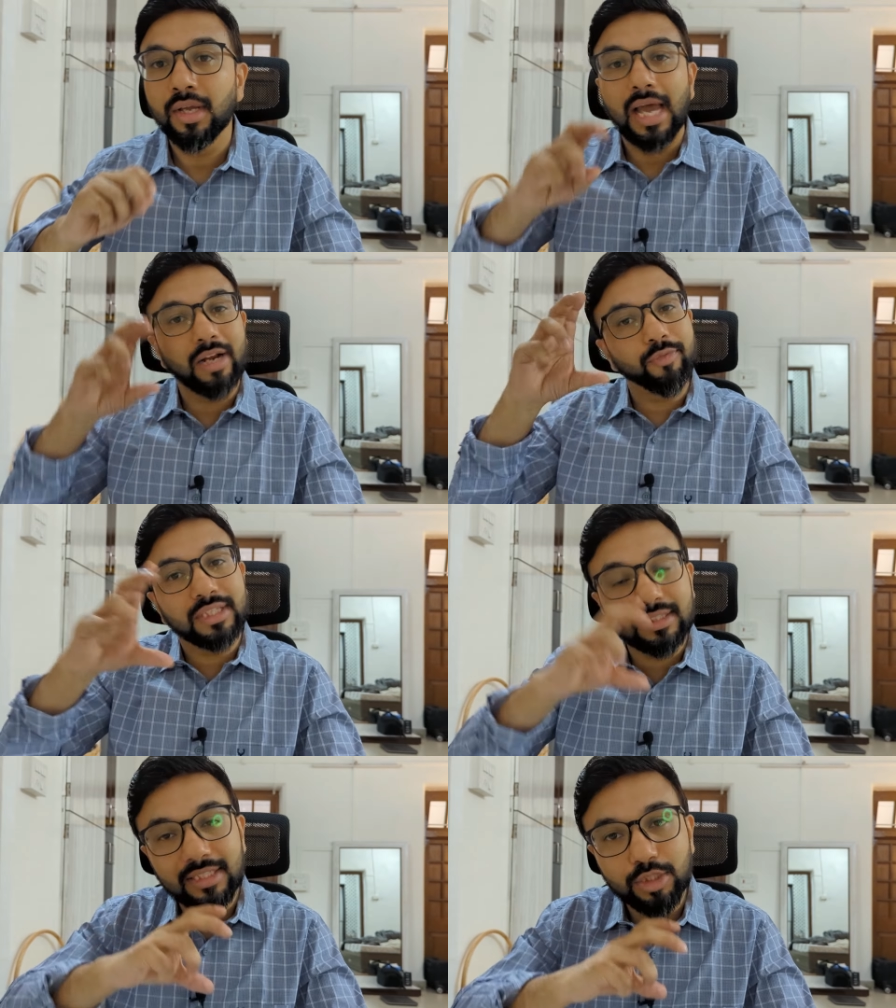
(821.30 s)
And
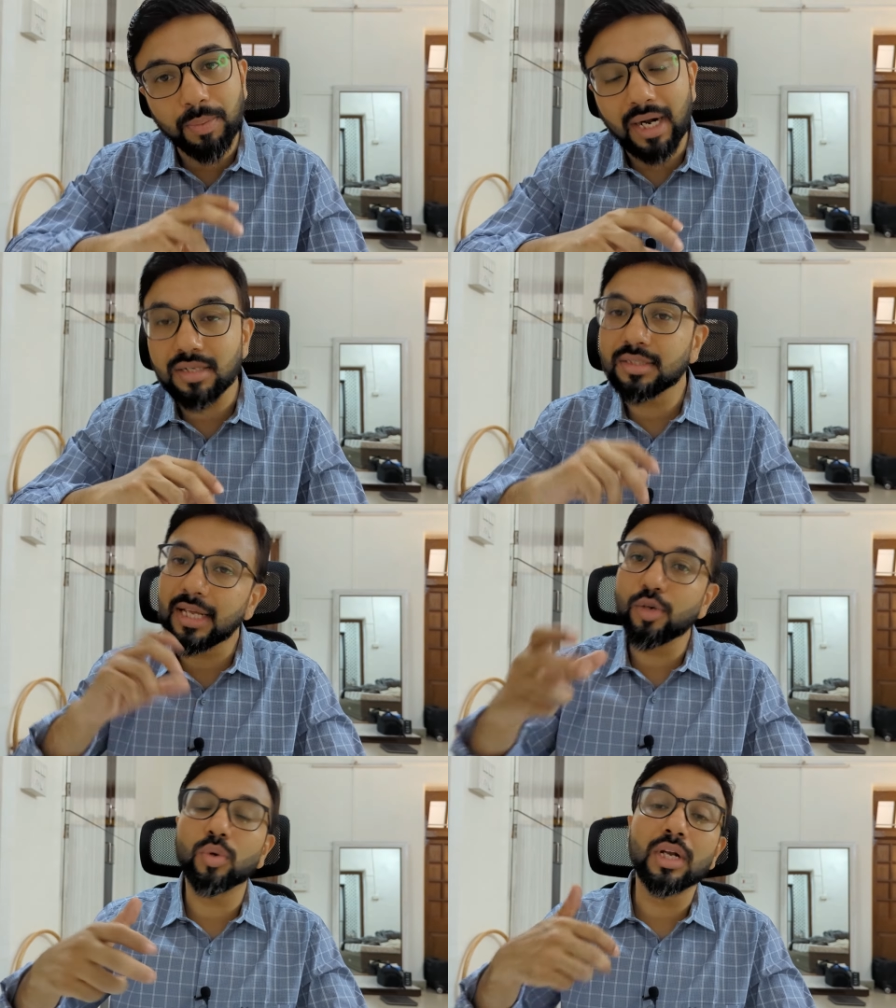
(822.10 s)
within these parts,
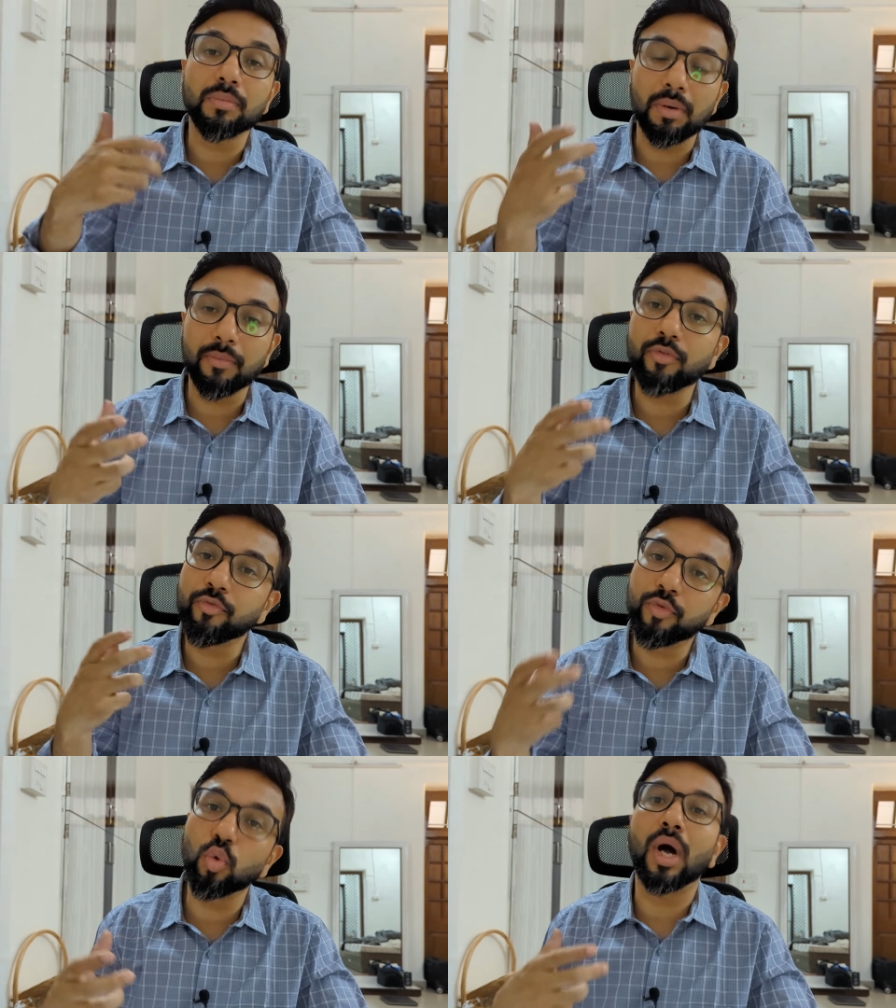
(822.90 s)
then you can remember
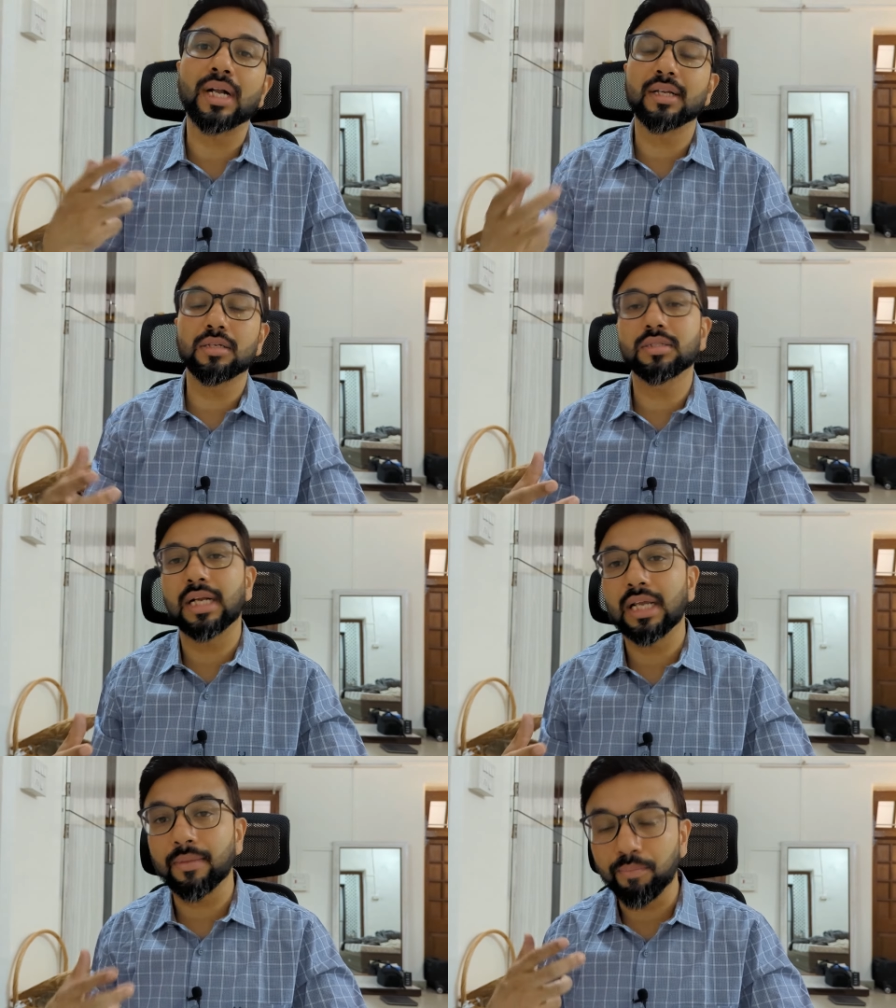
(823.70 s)
few articles
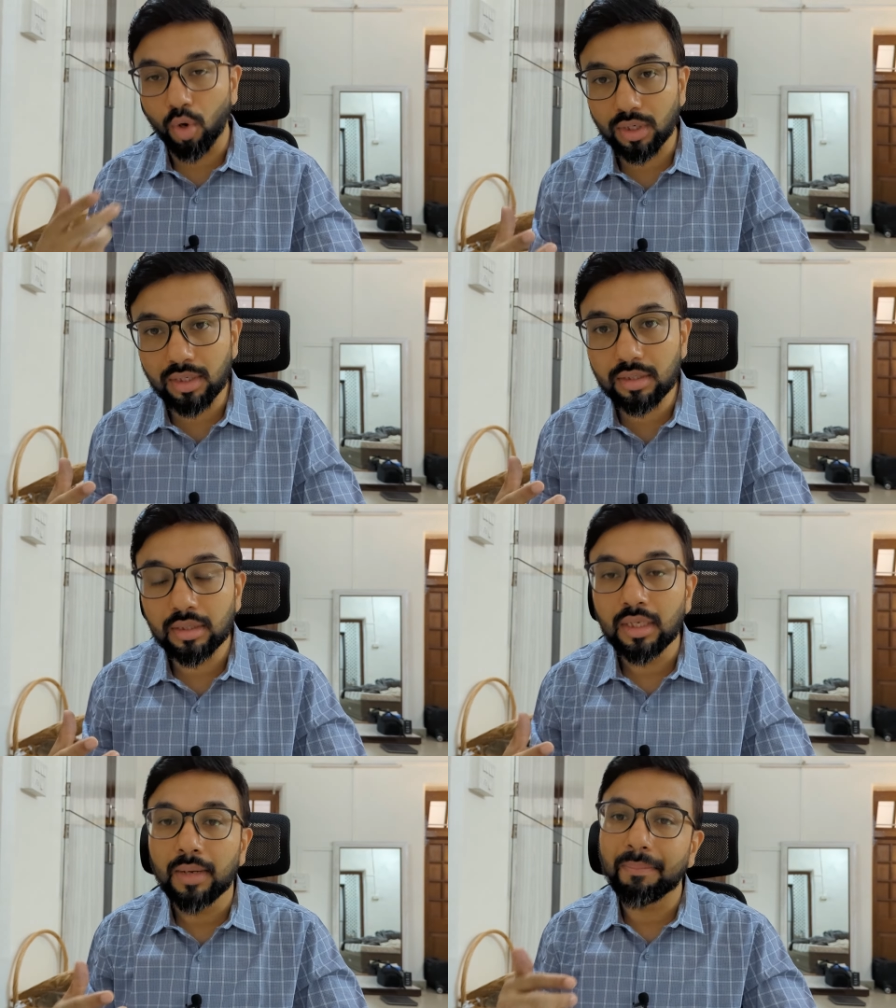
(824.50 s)
that are important
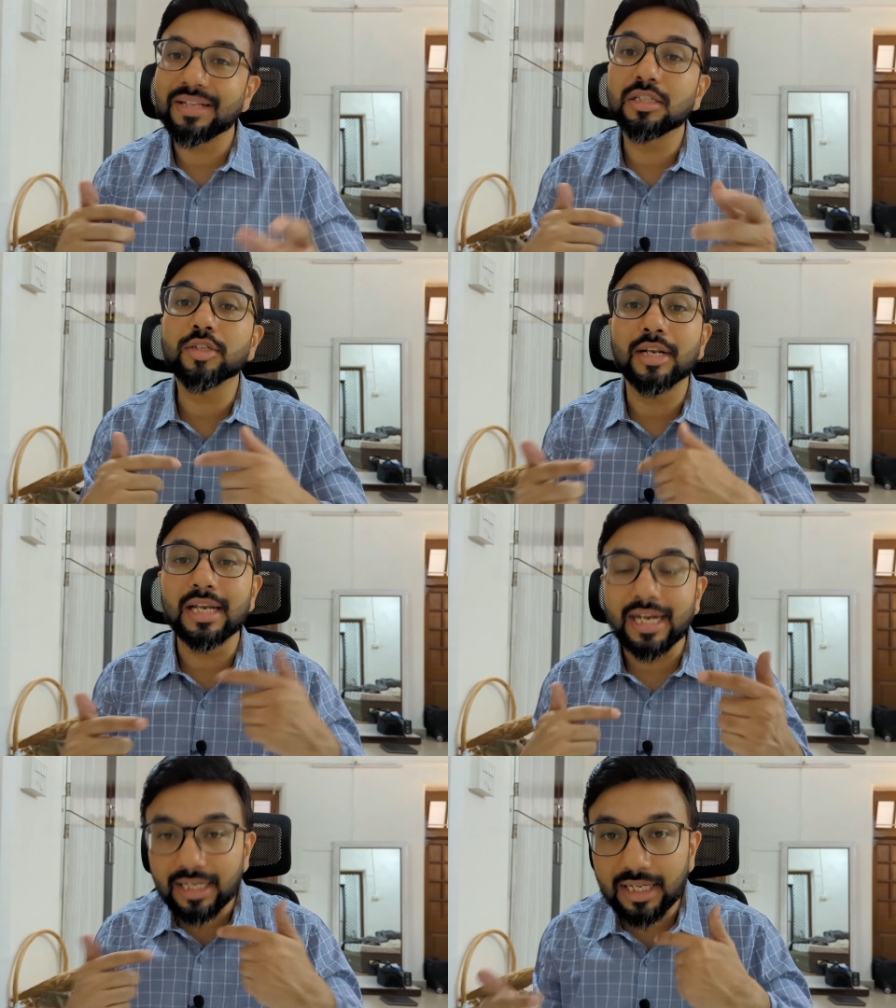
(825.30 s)
by just
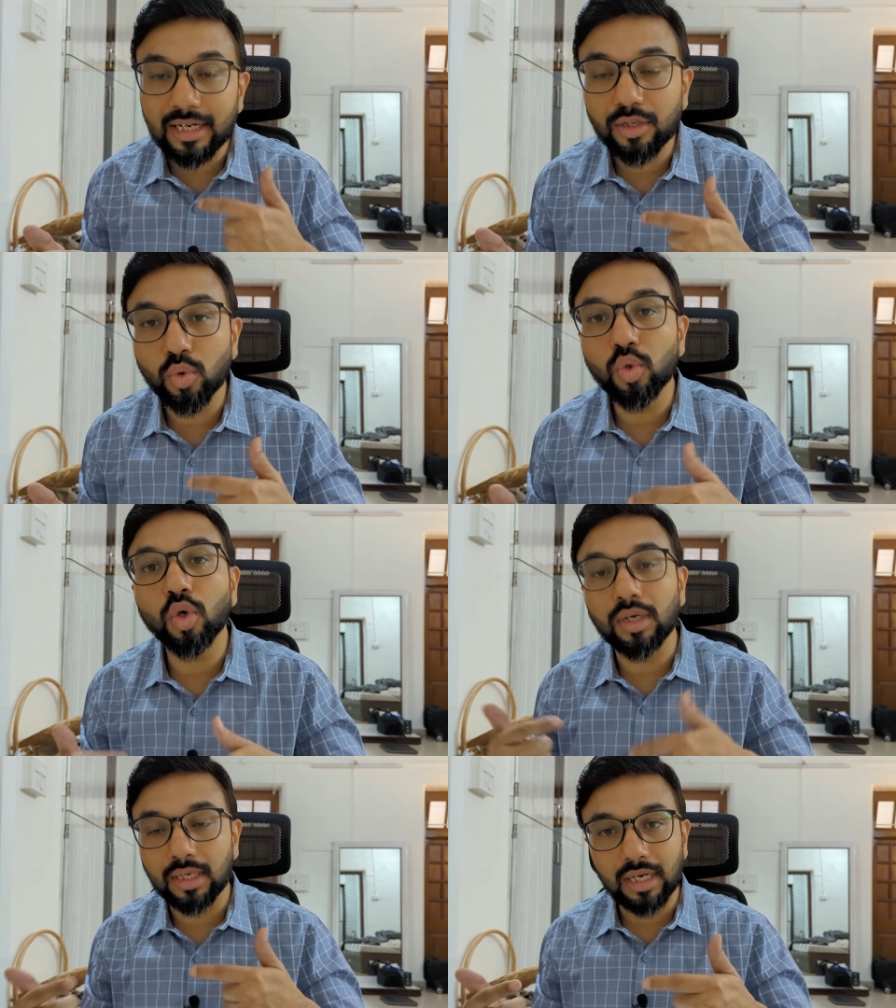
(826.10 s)
relating it to your
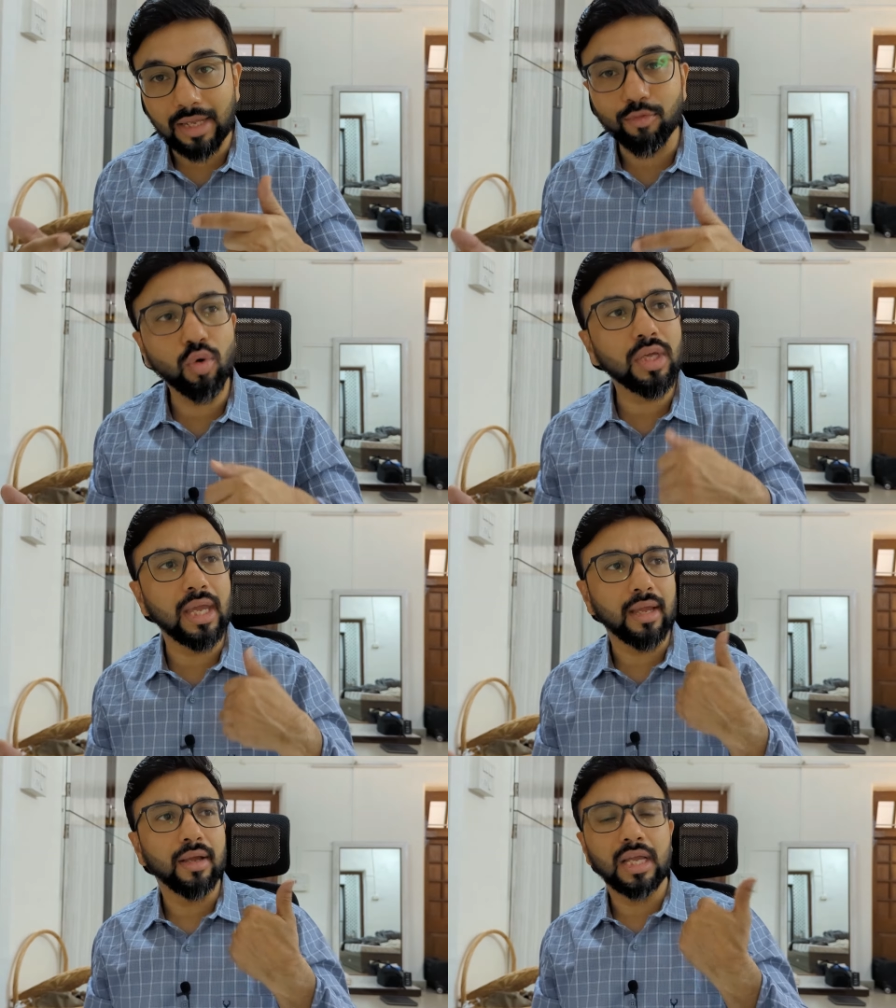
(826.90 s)
real life.
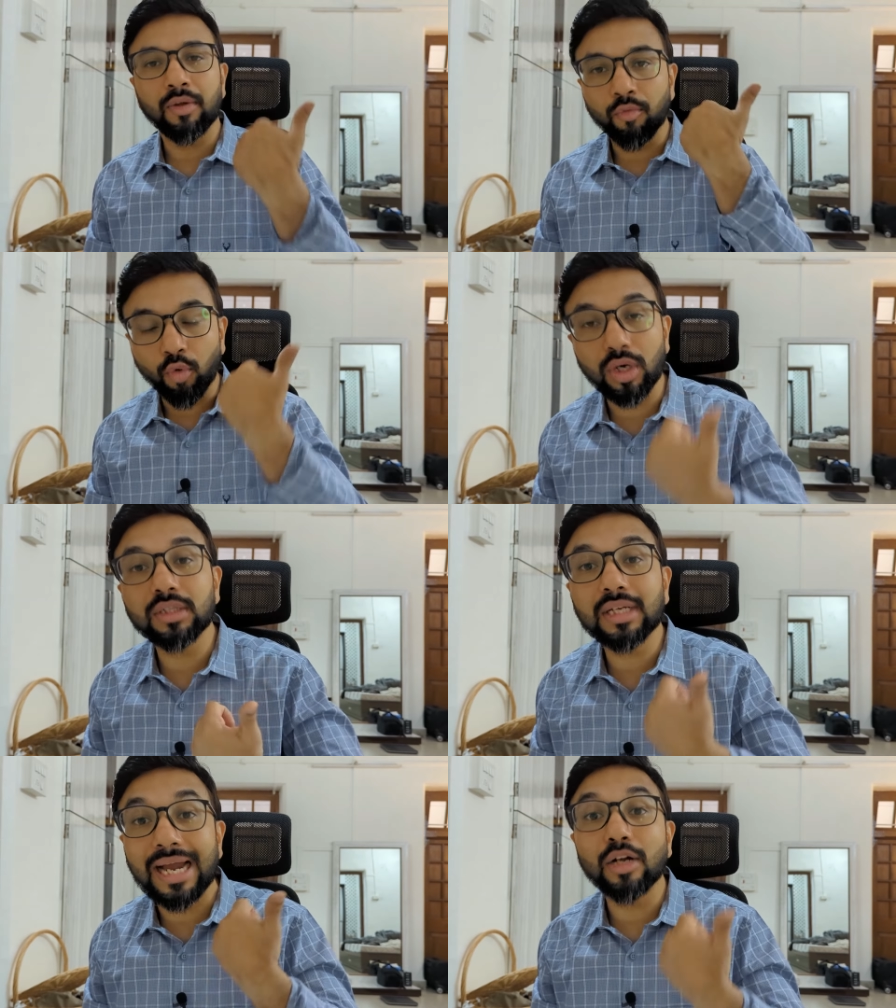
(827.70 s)
Okay, what are
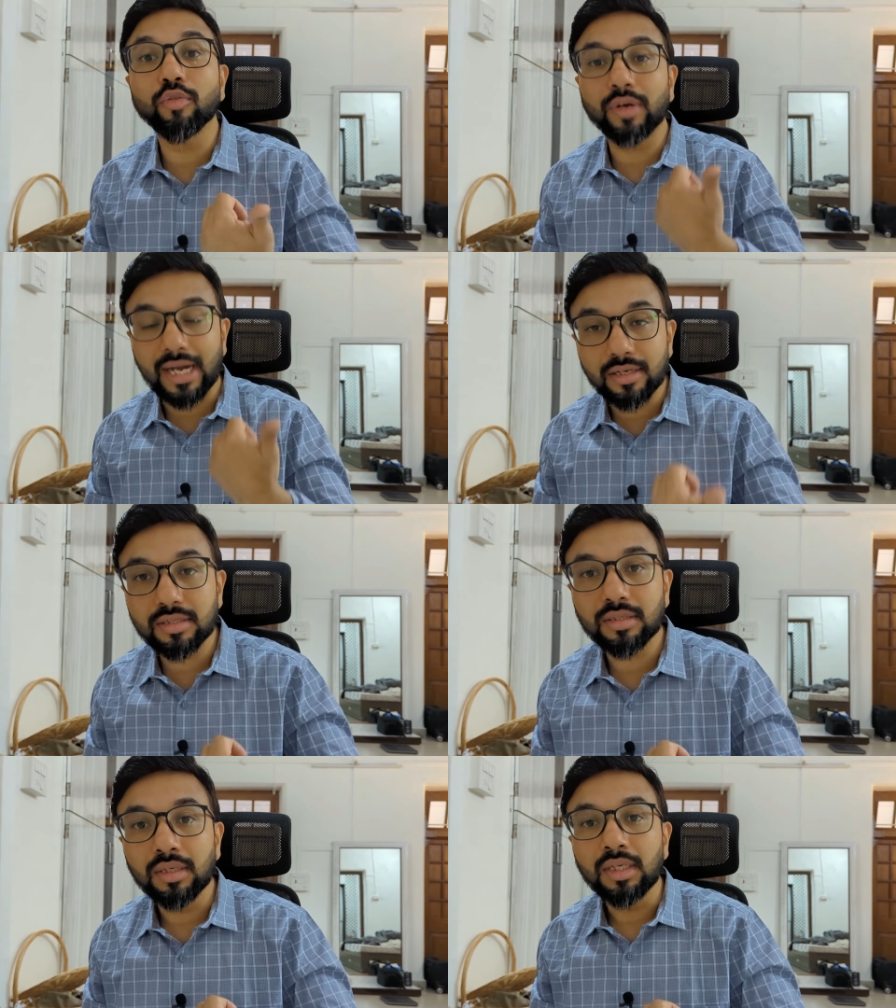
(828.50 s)
the kind of rights?